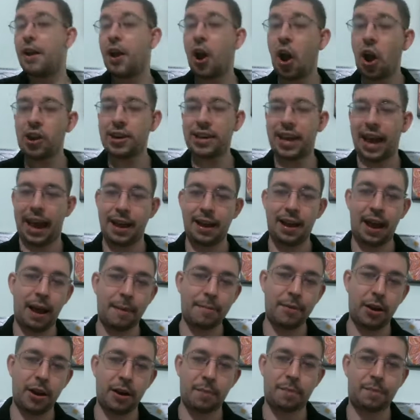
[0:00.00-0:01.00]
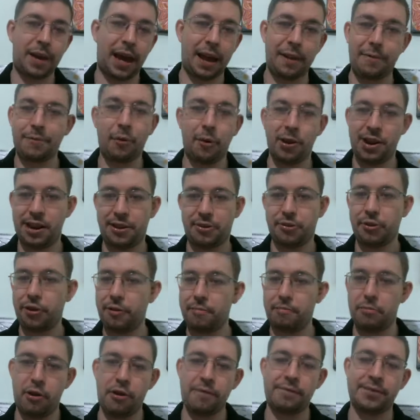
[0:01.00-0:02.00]
okay, I'm going to play 40 good
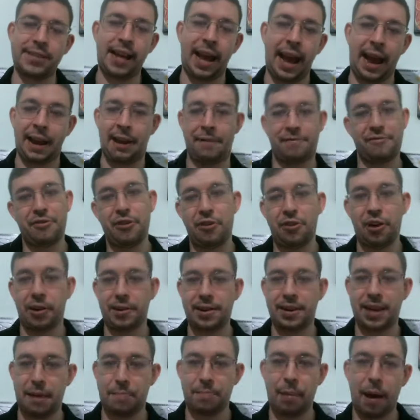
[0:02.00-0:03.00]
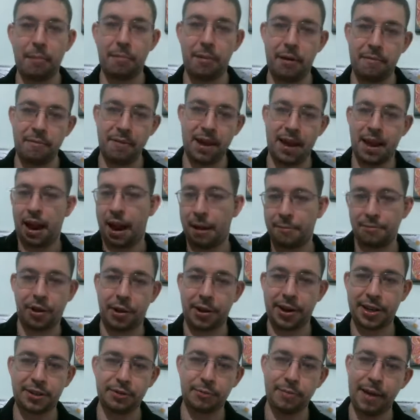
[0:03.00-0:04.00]
moves, and if you don't keep up with me, I'm
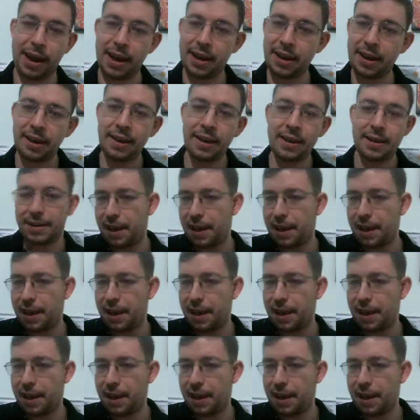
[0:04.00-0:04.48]
going to win.